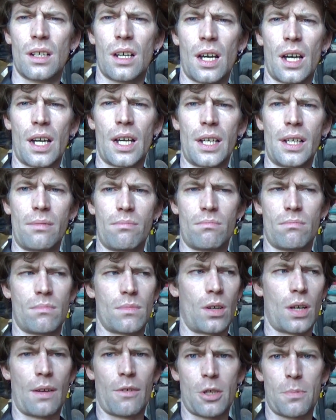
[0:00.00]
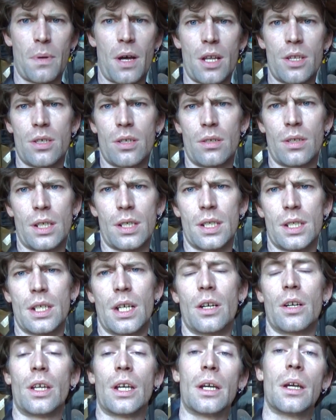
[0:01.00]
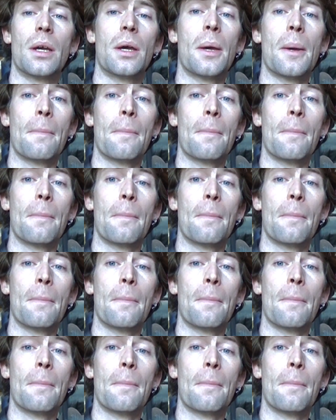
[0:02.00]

I don't have a sponsor necessarily,